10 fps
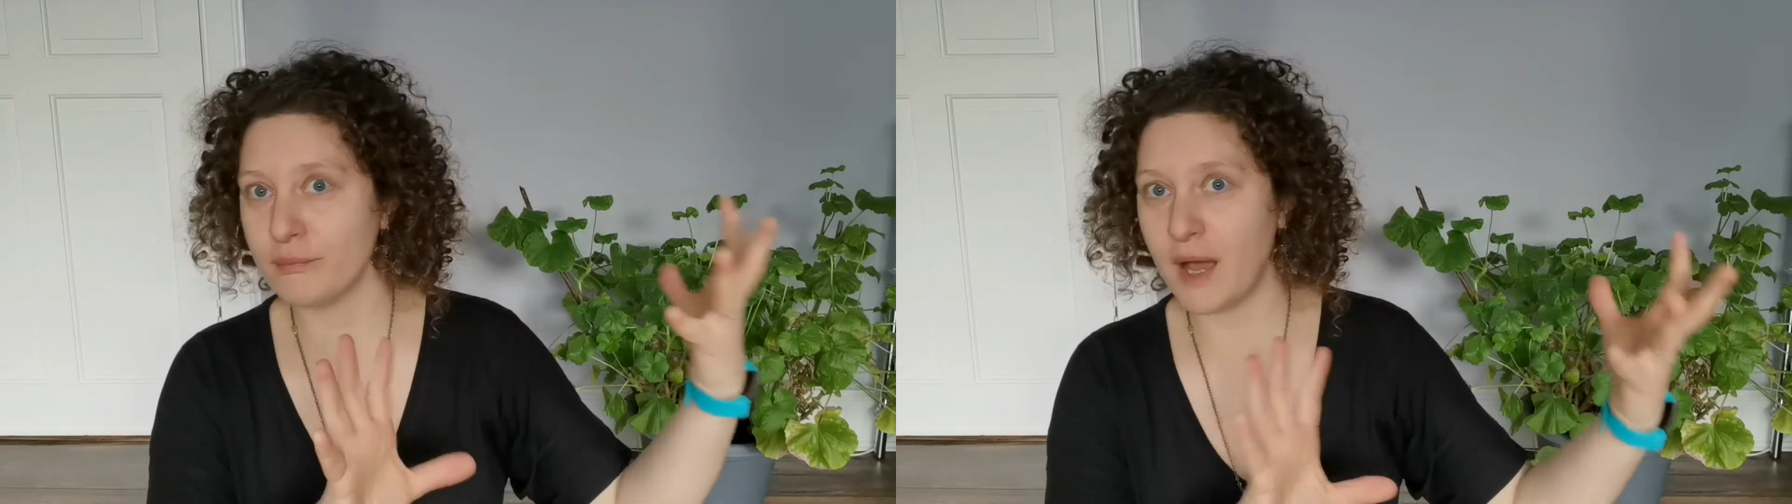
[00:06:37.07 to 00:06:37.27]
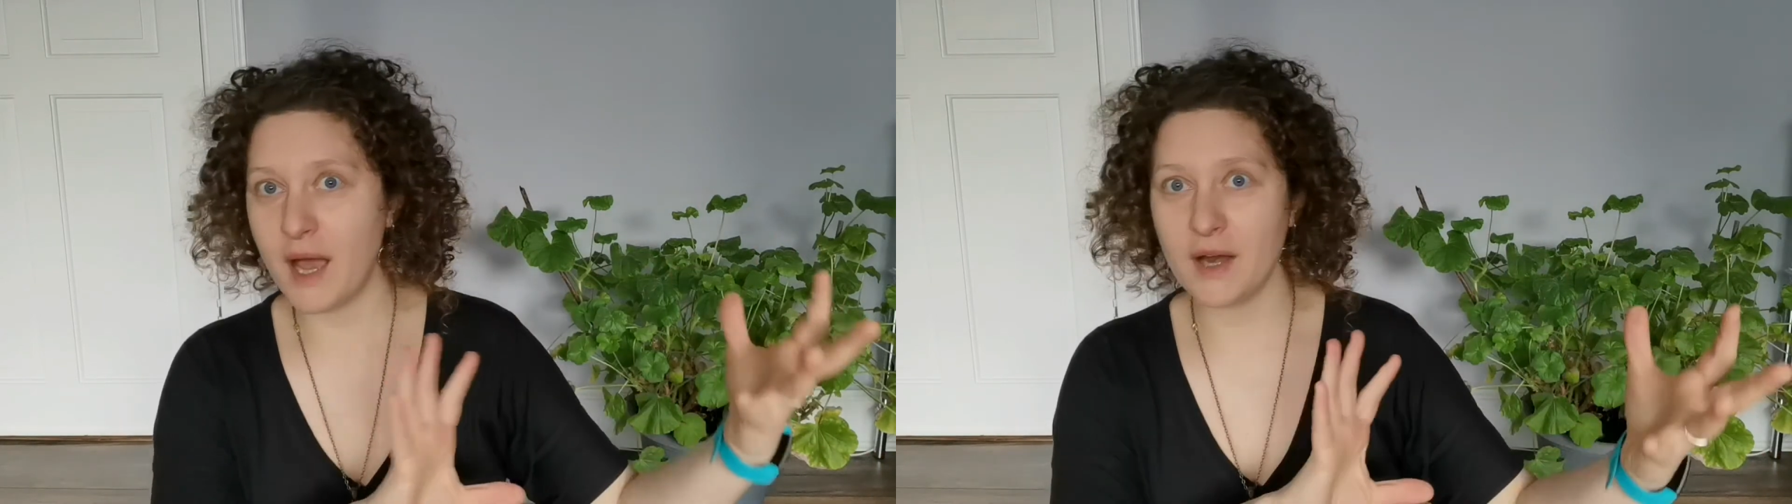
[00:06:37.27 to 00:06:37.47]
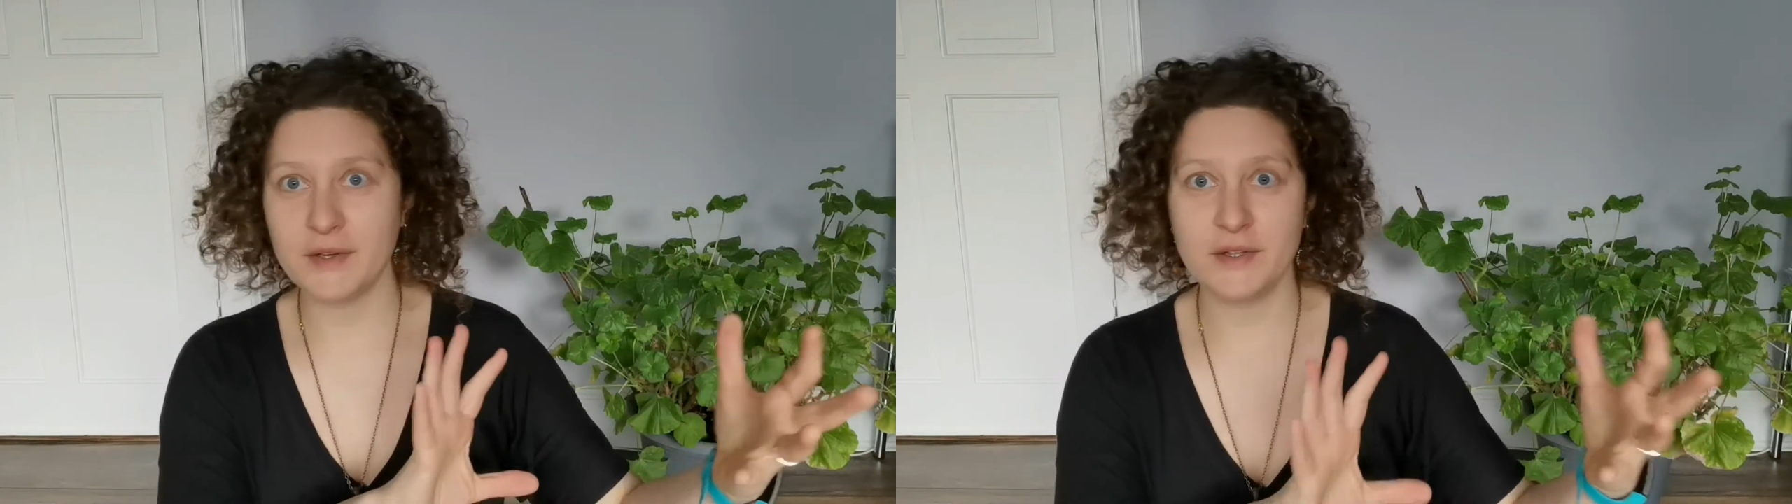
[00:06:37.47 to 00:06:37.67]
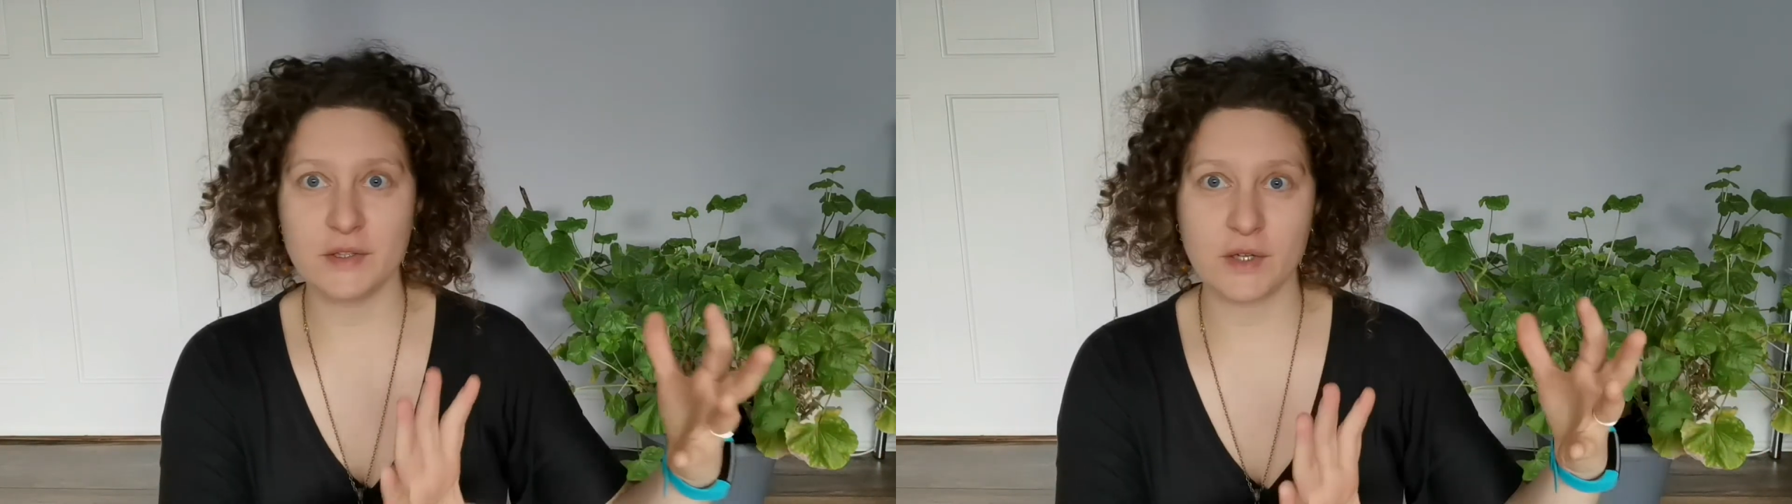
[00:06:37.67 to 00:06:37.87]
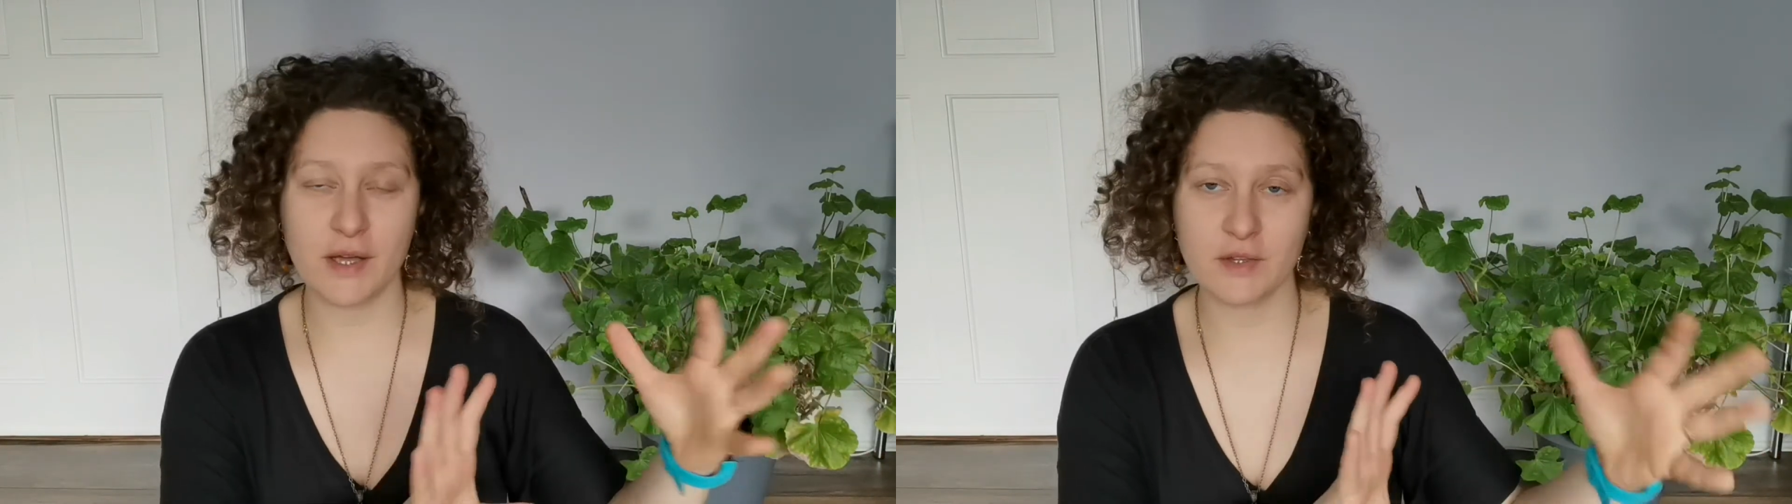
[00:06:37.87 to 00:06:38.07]

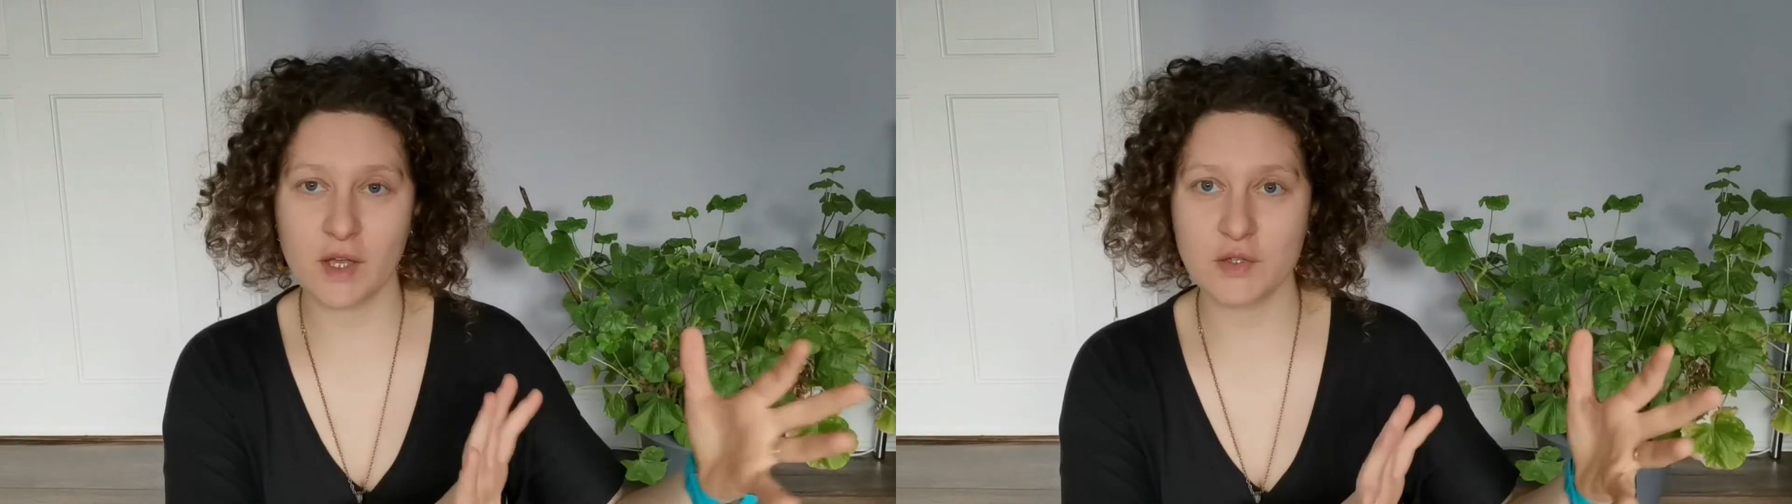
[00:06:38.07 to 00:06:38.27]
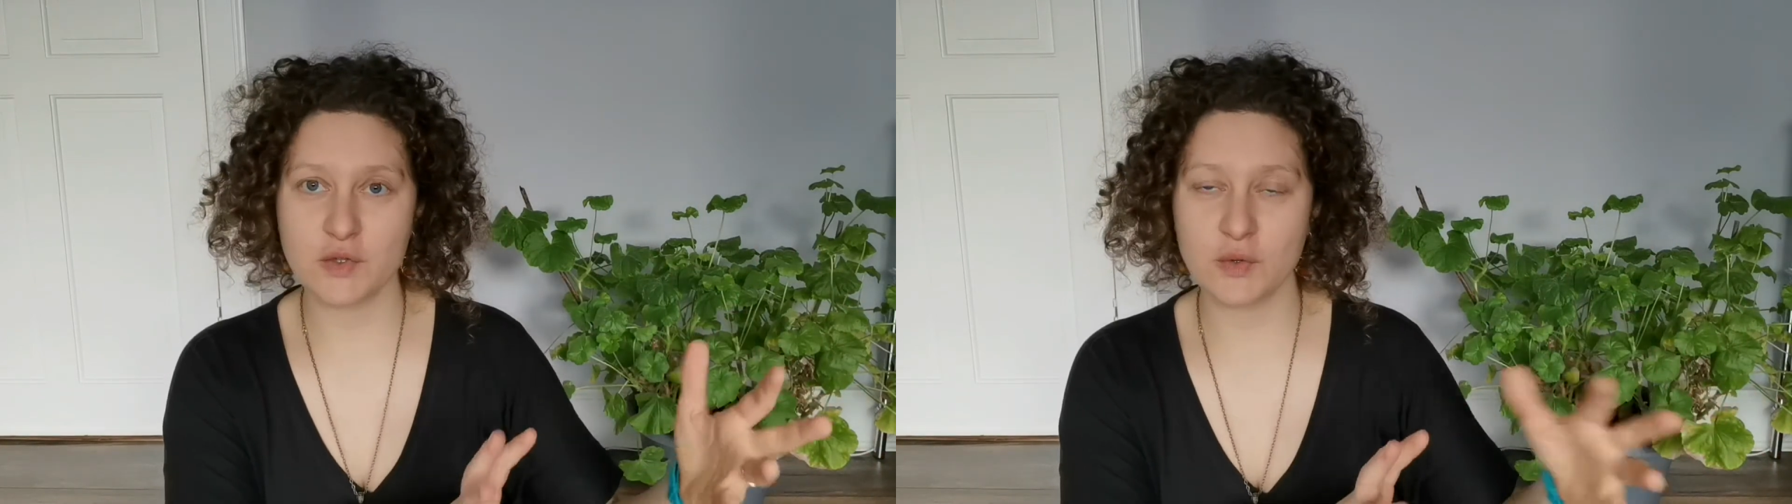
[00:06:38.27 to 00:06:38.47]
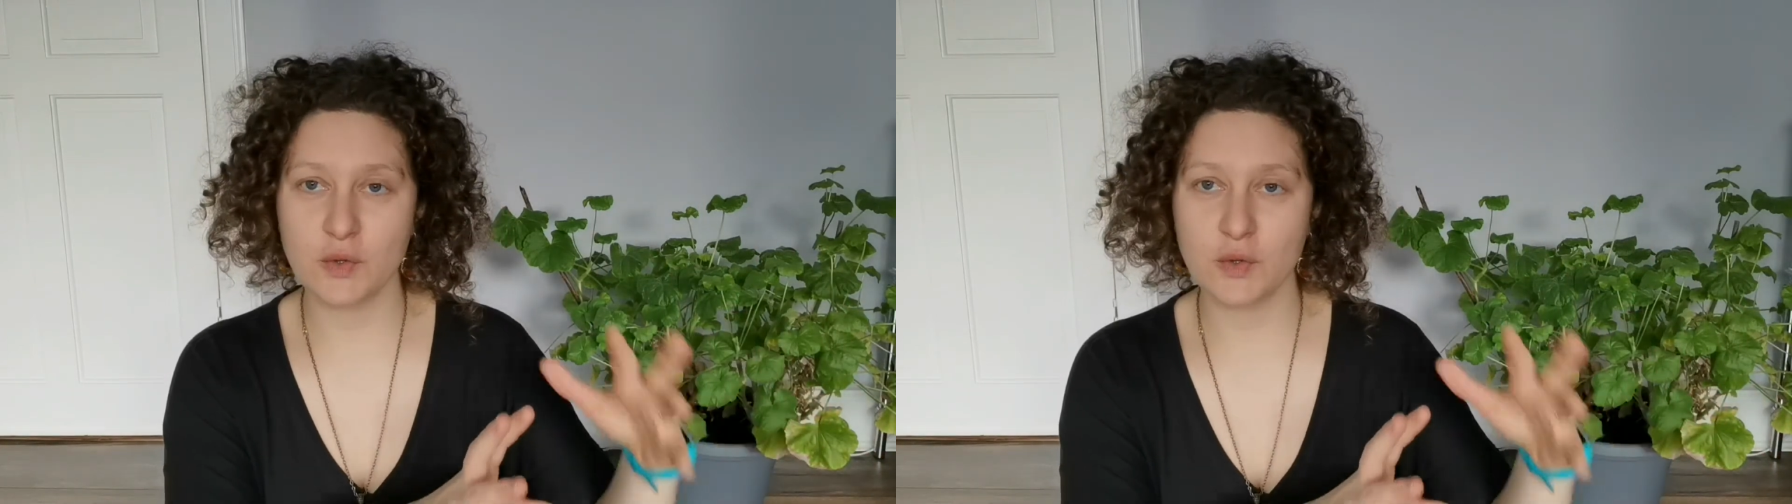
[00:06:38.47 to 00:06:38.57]
either attached to